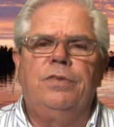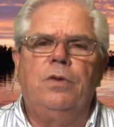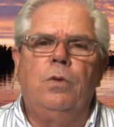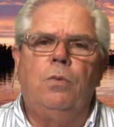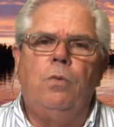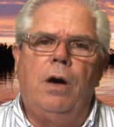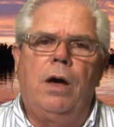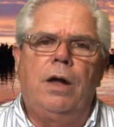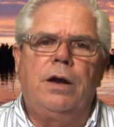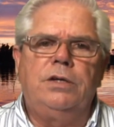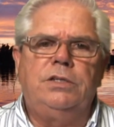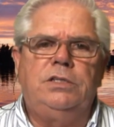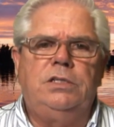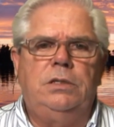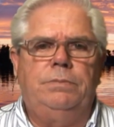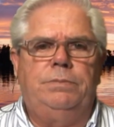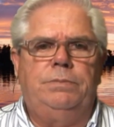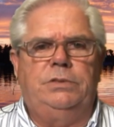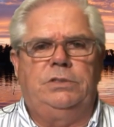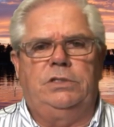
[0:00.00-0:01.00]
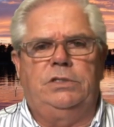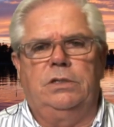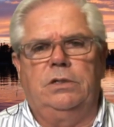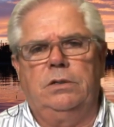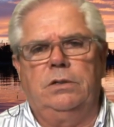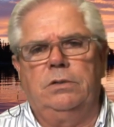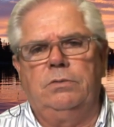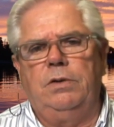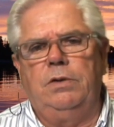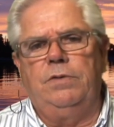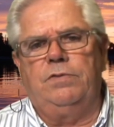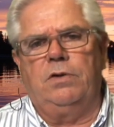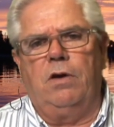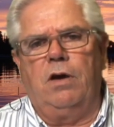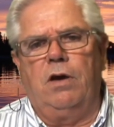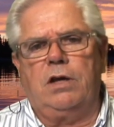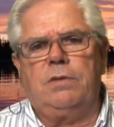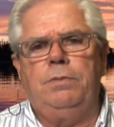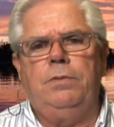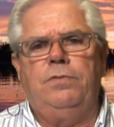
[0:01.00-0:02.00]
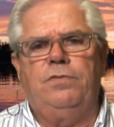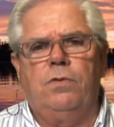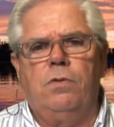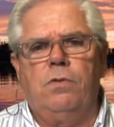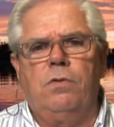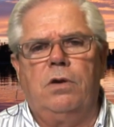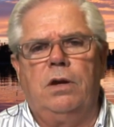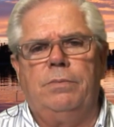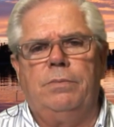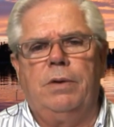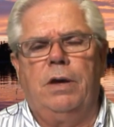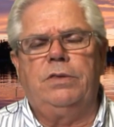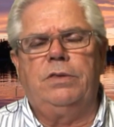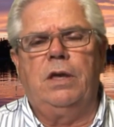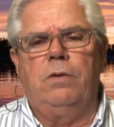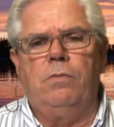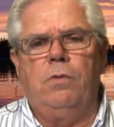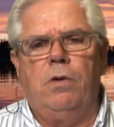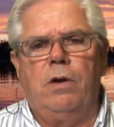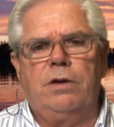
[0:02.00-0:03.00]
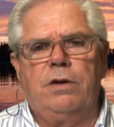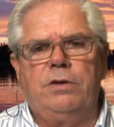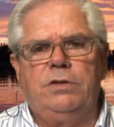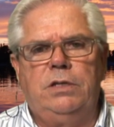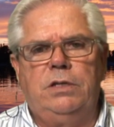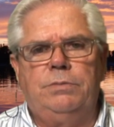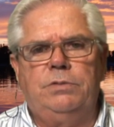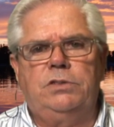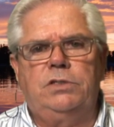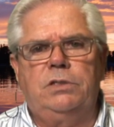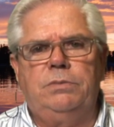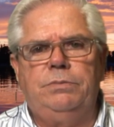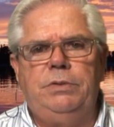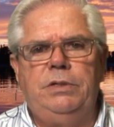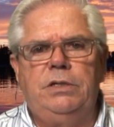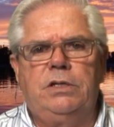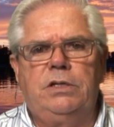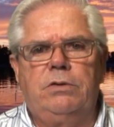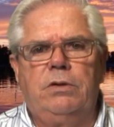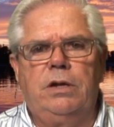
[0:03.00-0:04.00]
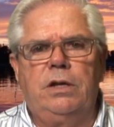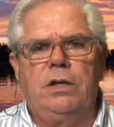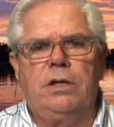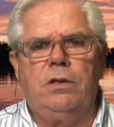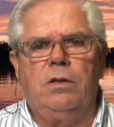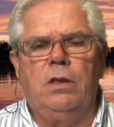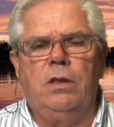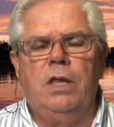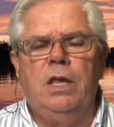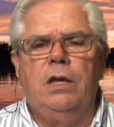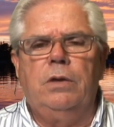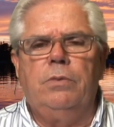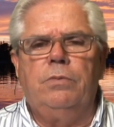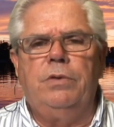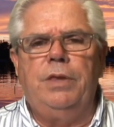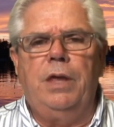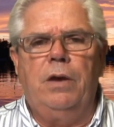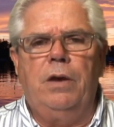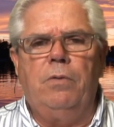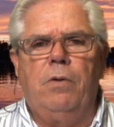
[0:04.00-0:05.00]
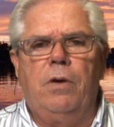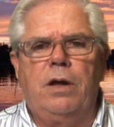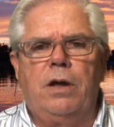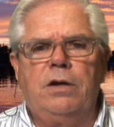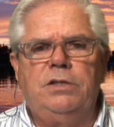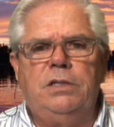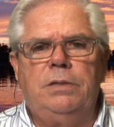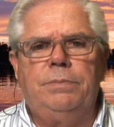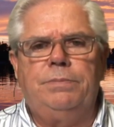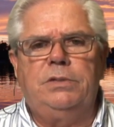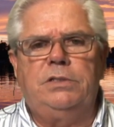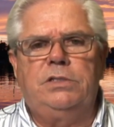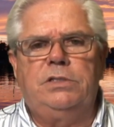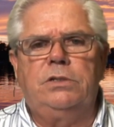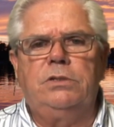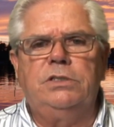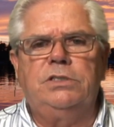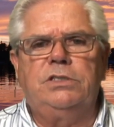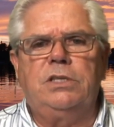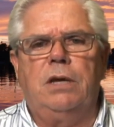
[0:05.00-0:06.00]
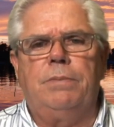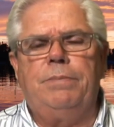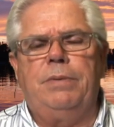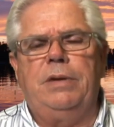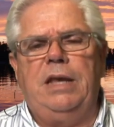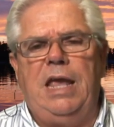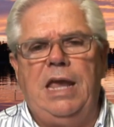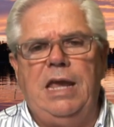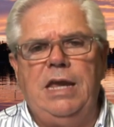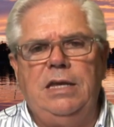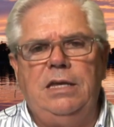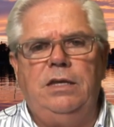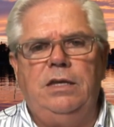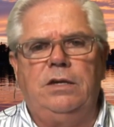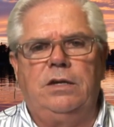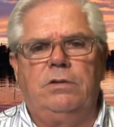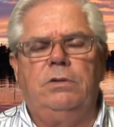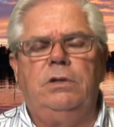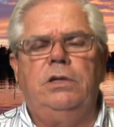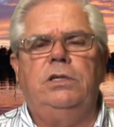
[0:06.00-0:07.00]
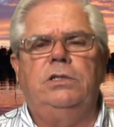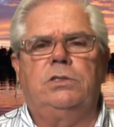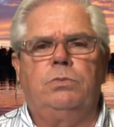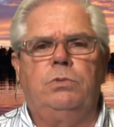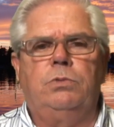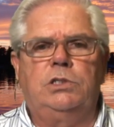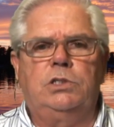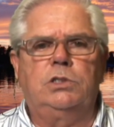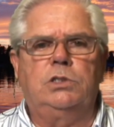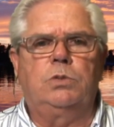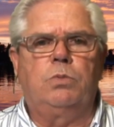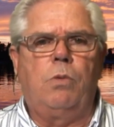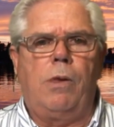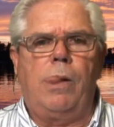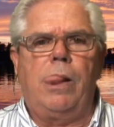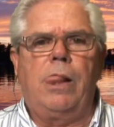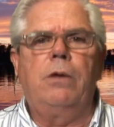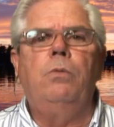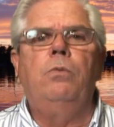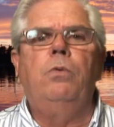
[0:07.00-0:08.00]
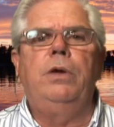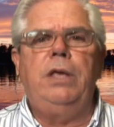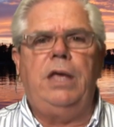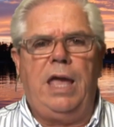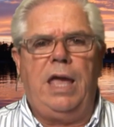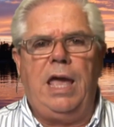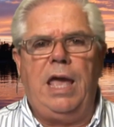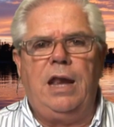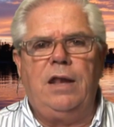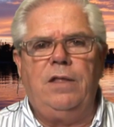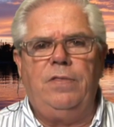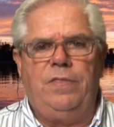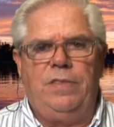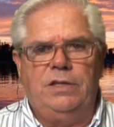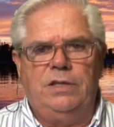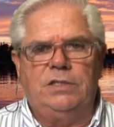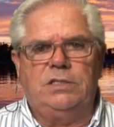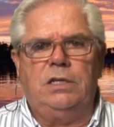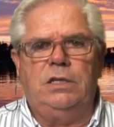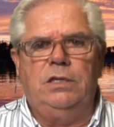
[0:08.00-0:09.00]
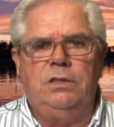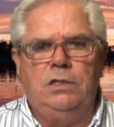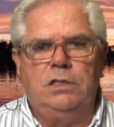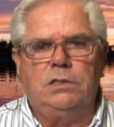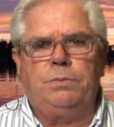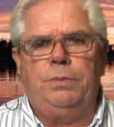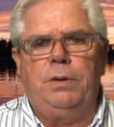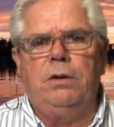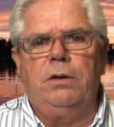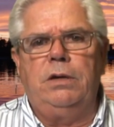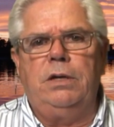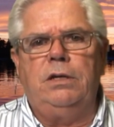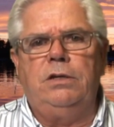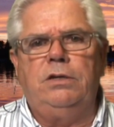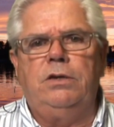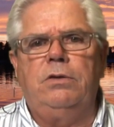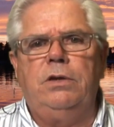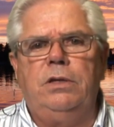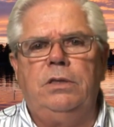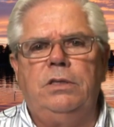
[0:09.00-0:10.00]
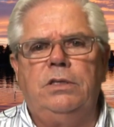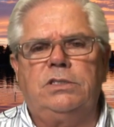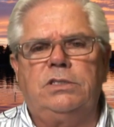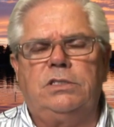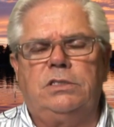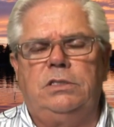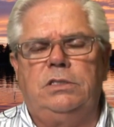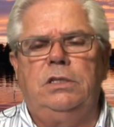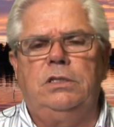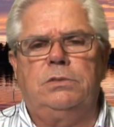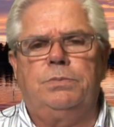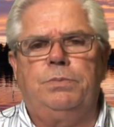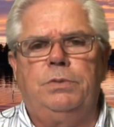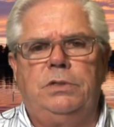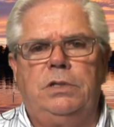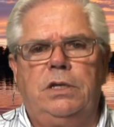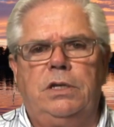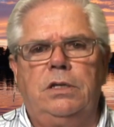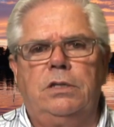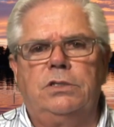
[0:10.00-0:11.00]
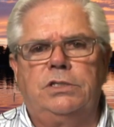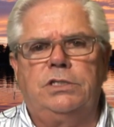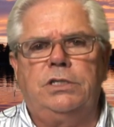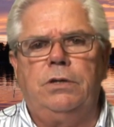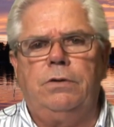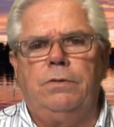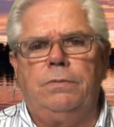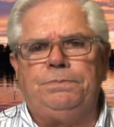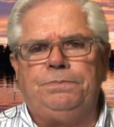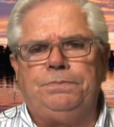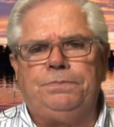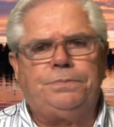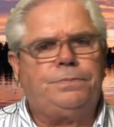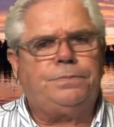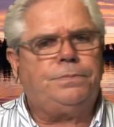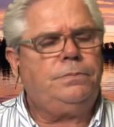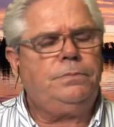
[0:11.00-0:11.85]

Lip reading: The water temperature. We've talked before about that water temperature being critical. When that water temperature is up at 80 degrees, which is what we had in this period during this particular shoot,